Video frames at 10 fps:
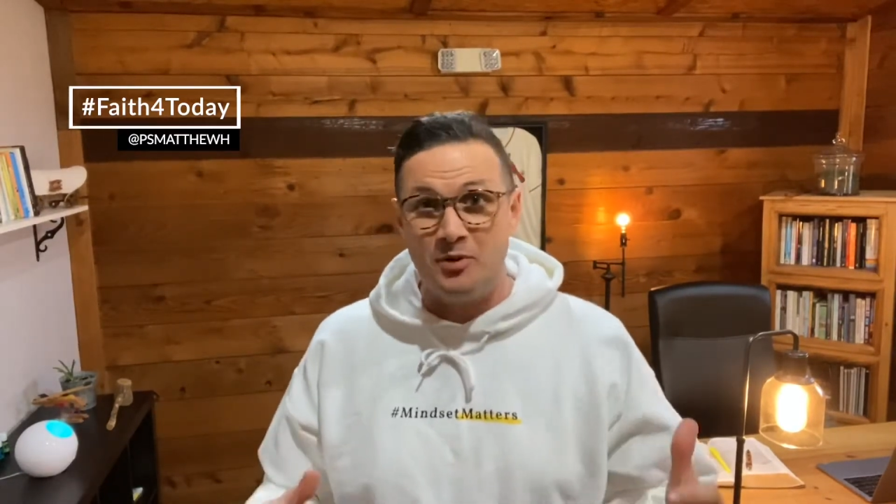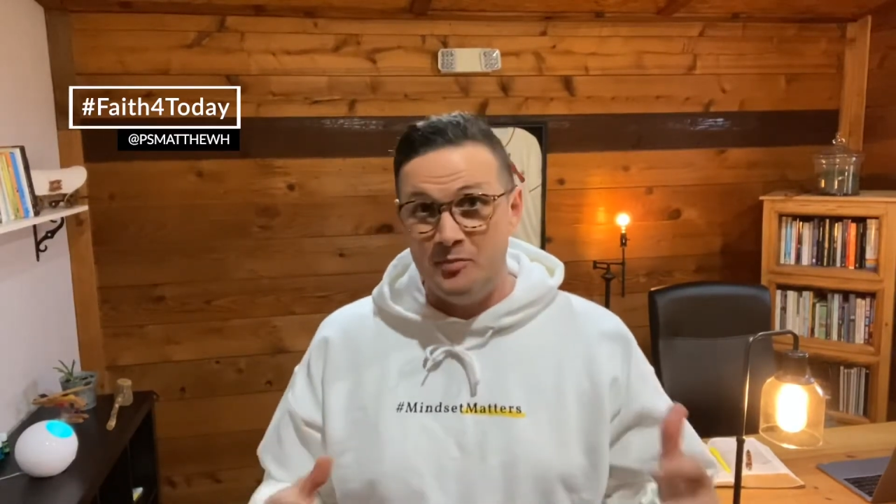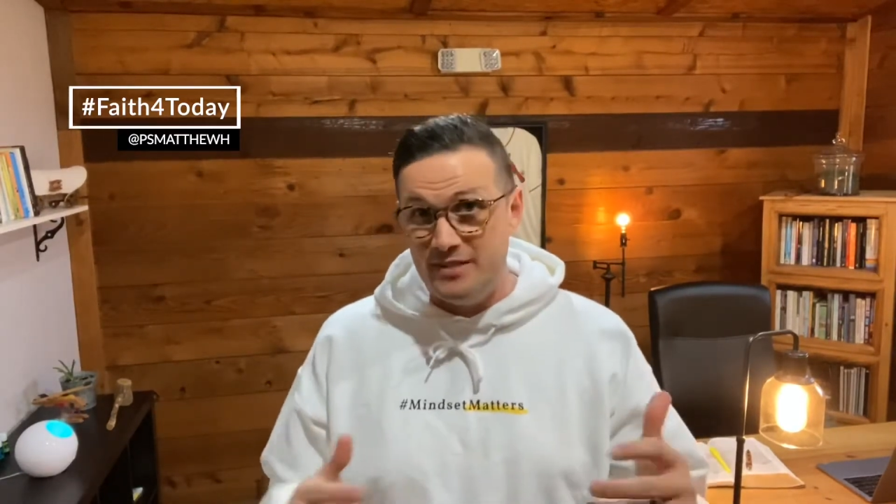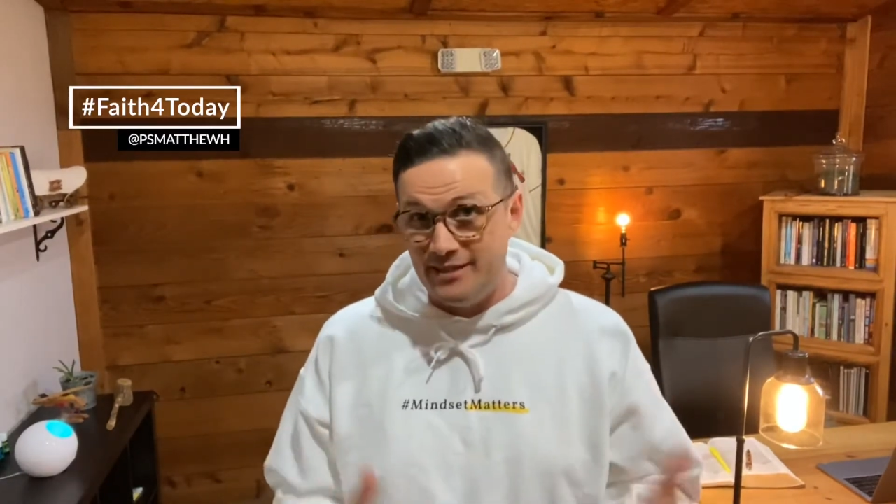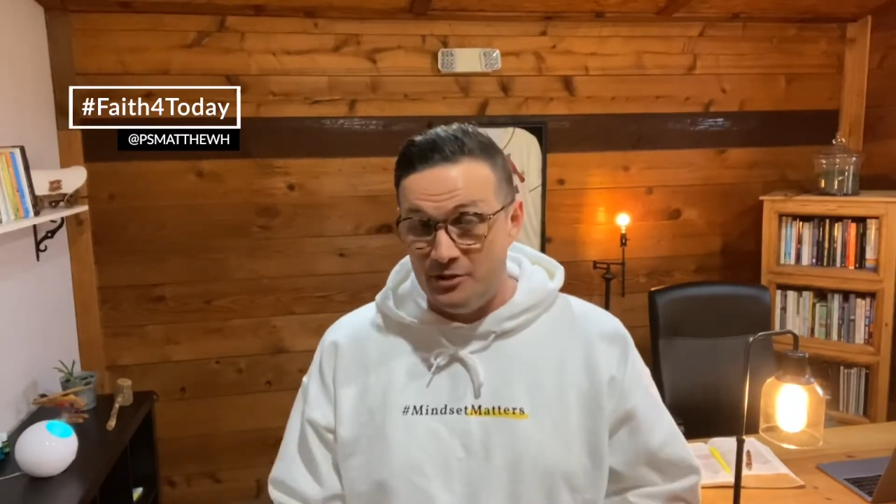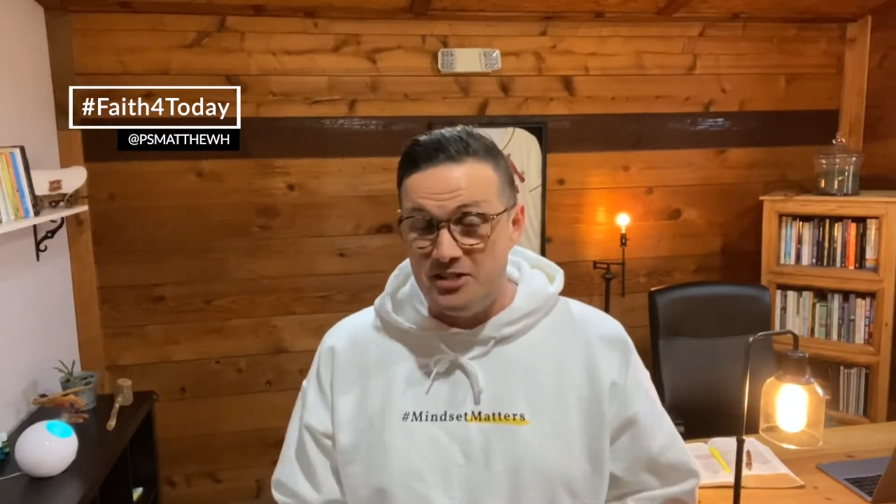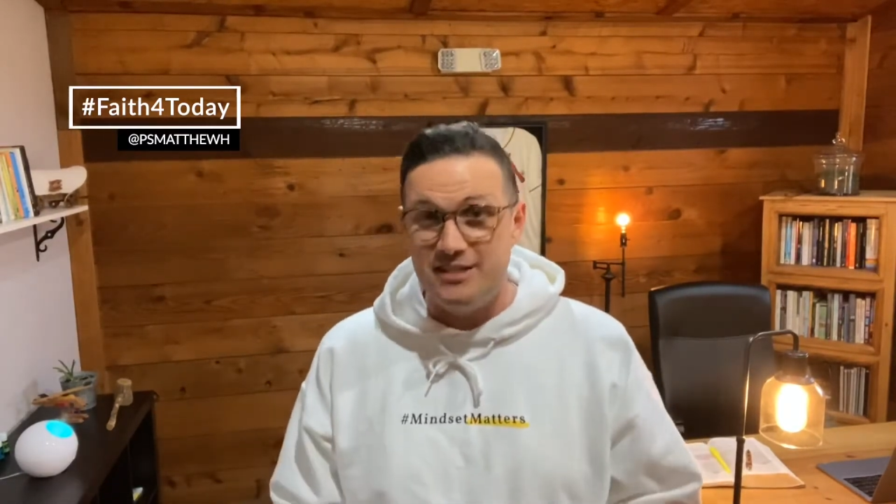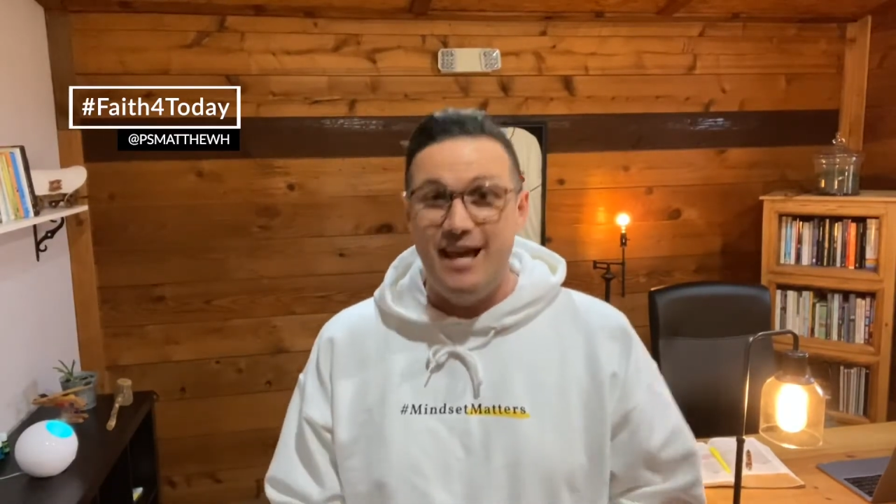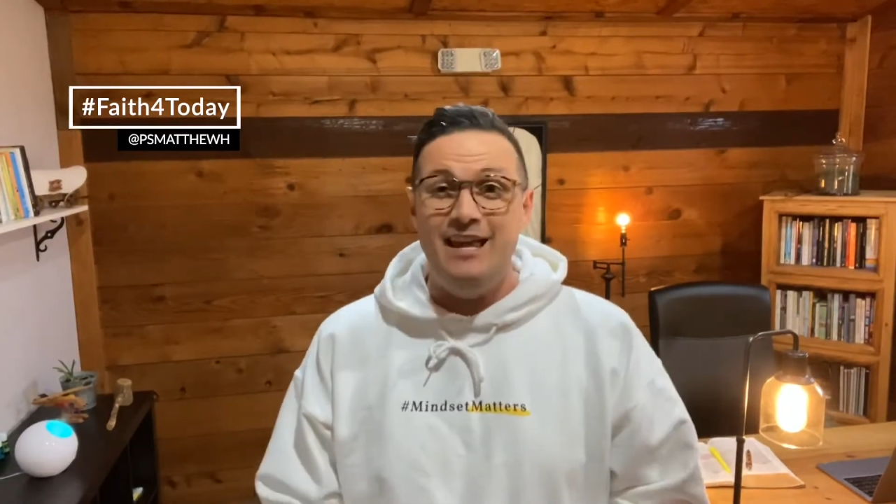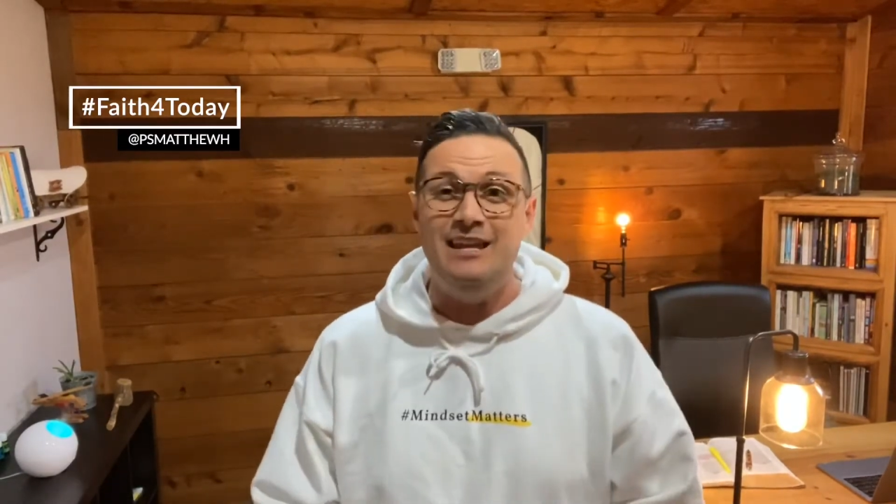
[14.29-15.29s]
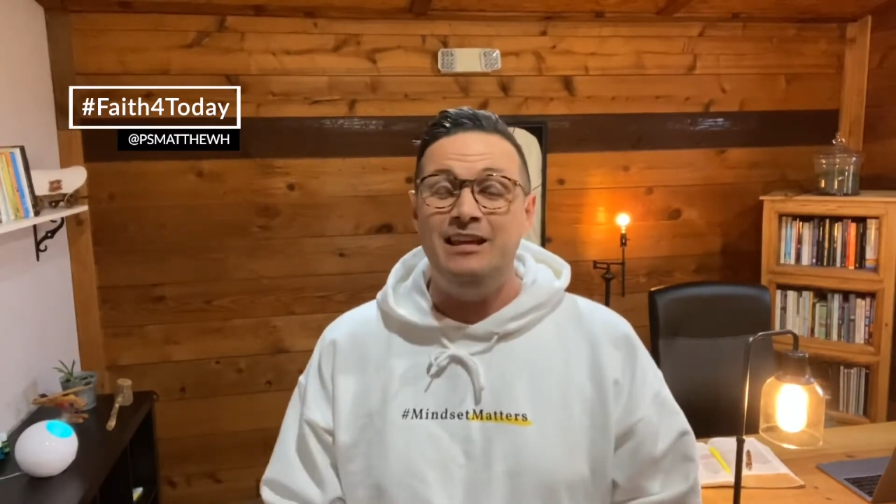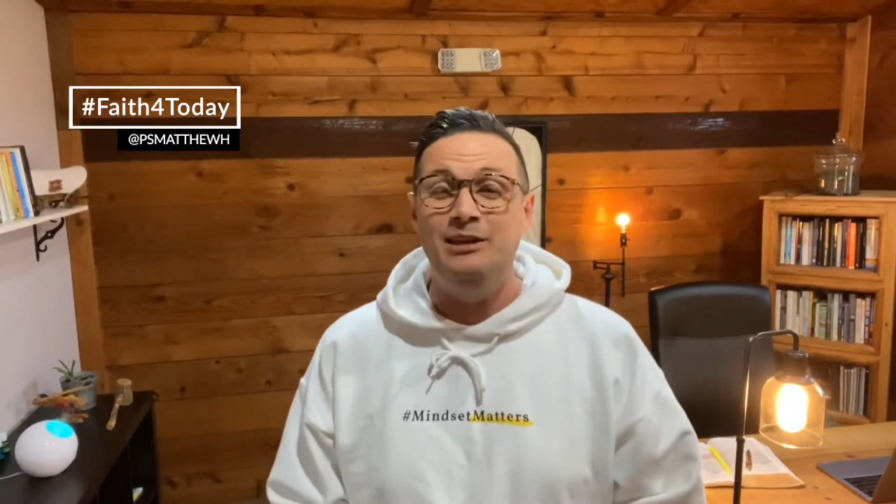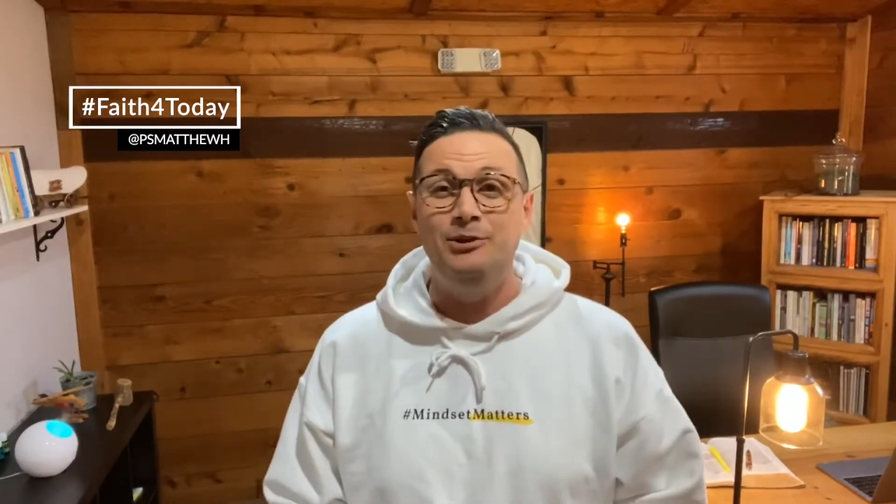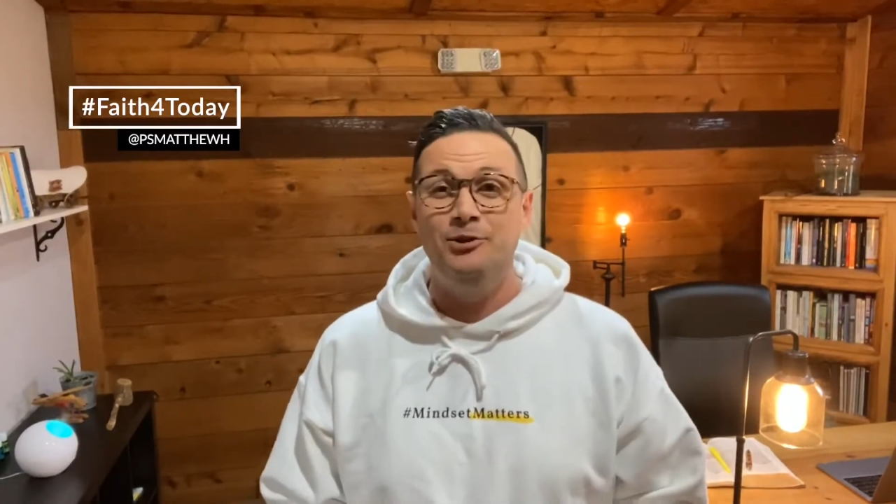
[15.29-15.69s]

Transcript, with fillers: misunderstanding you,